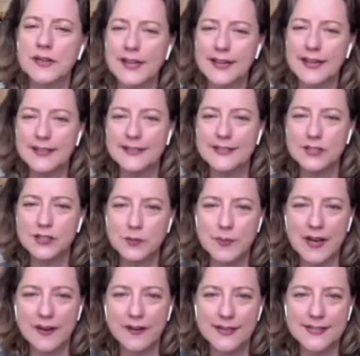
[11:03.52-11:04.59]
kid, did your
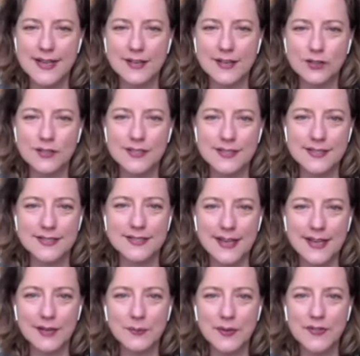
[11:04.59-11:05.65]
parents actually sit
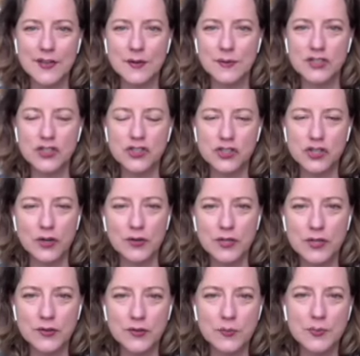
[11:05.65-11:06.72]
down with you and show
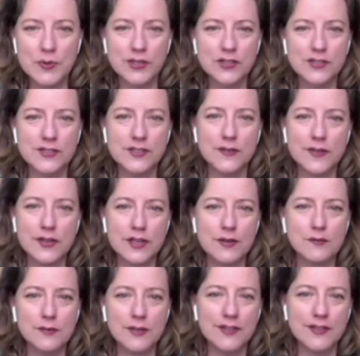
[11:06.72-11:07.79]
you the books so that you
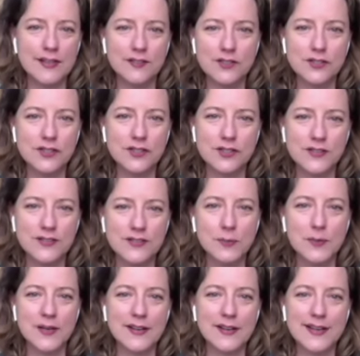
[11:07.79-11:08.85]
really understood the
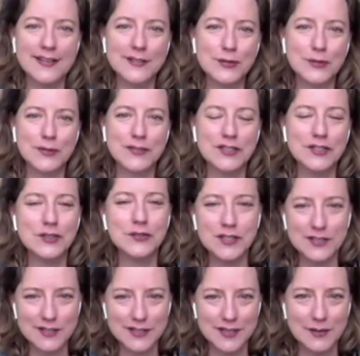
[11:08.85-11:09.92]
workings, or did you
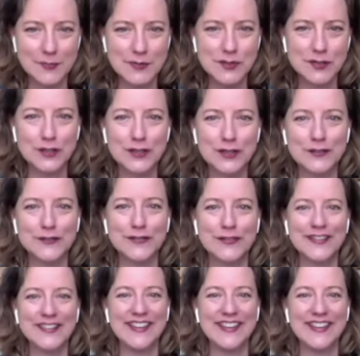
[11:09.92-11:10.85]
just observe